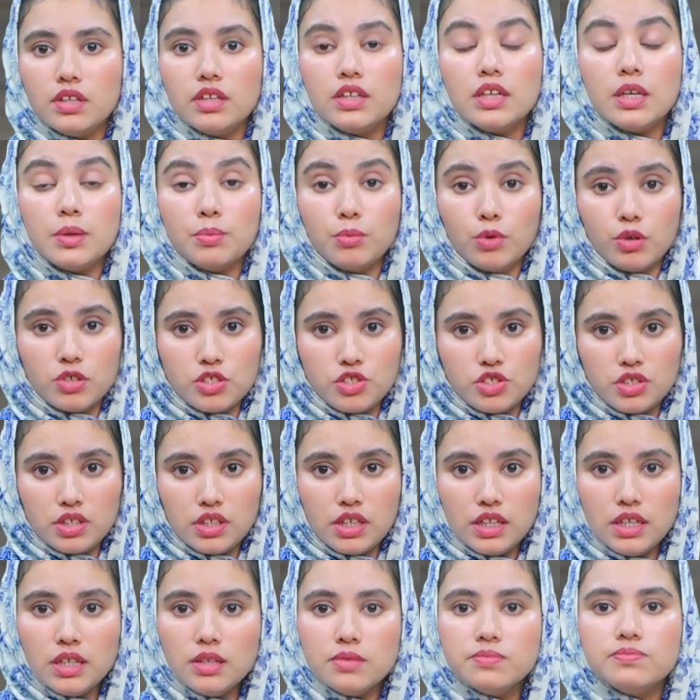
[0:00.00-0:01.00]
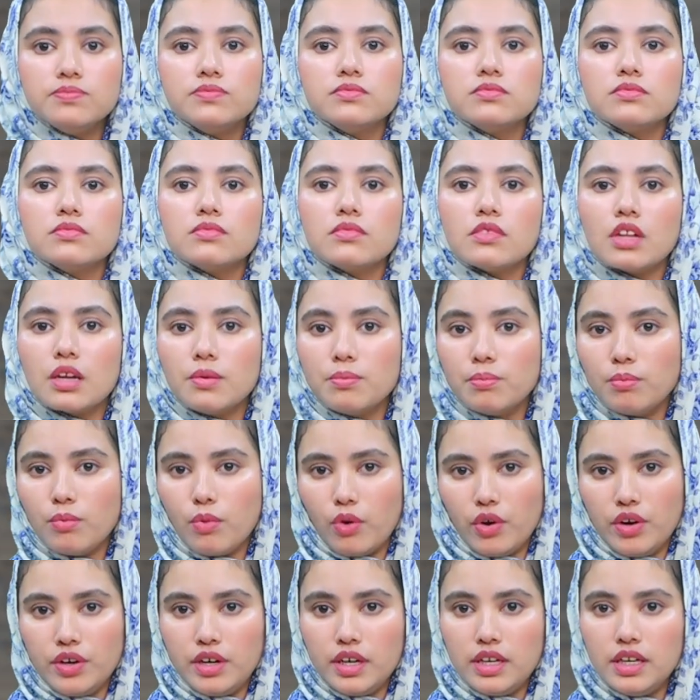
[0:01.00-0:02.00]
emotionally,
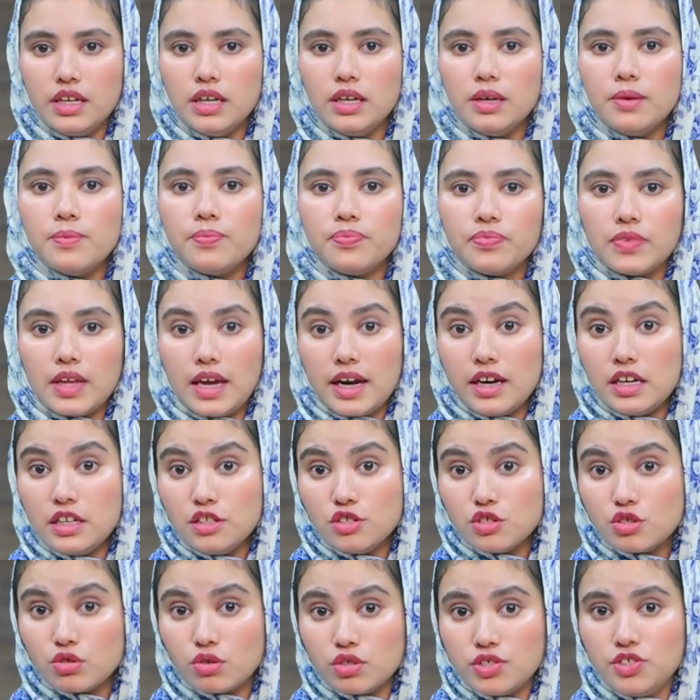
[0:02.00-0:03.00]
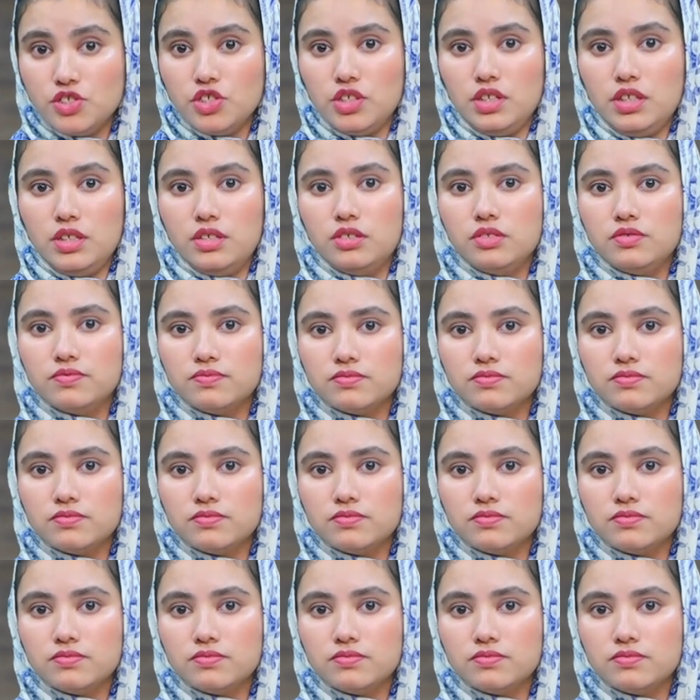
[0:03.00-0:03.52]
morally, and socially,